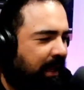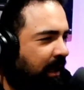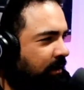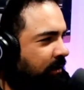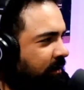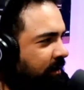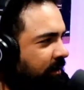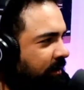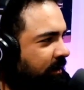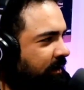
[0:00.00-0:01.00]
Hidalgo.
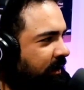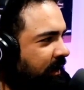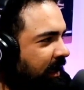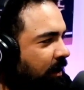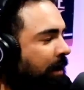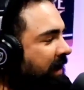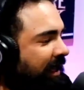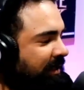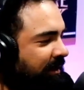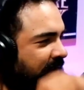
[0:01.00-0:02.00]
I'm
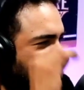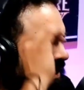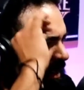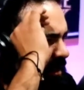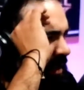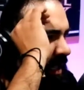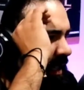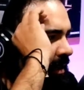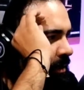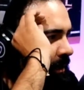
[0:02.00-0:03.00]
thinking Sabina. Not Sabina is
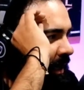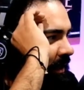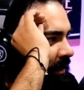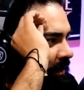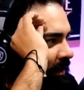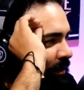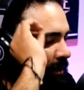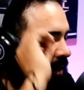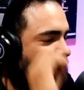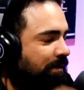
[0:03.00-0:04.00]
Hidalgo, right? The
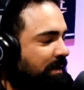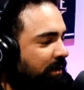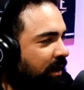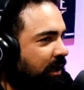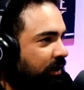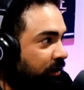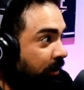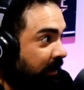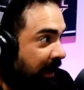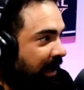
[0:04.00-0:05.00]
norteño people.
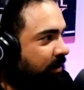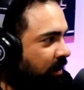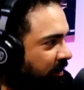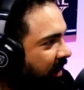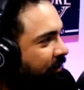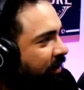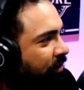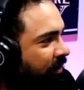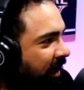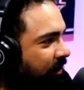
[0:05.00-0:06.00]
So in high school, I hung out with the
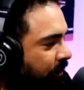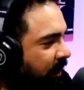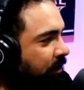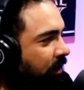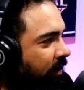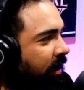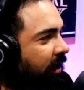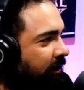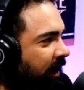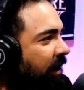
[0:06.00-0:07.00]
norteño people,
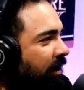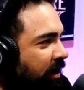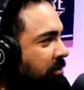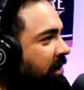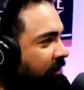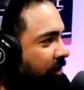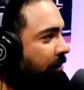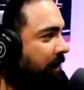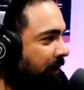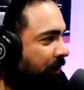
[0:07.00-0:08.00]
right? All the Nuevo
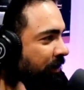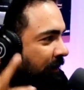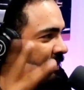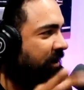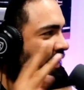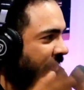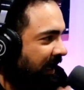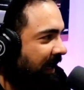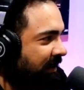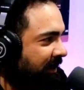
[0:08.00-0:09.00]
Leon people. I went to their
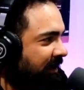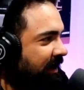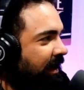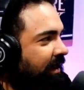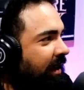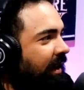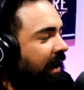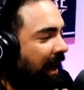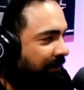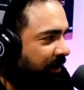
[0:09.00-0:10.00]
dances, and
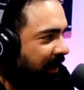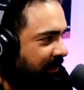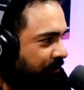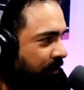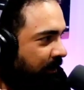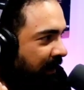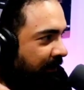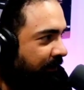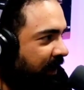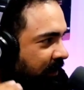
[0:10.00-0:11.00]
then after high school,
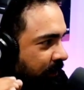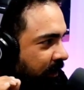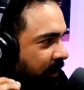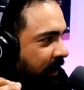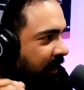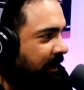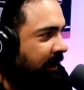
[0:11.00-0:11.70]
my friends were.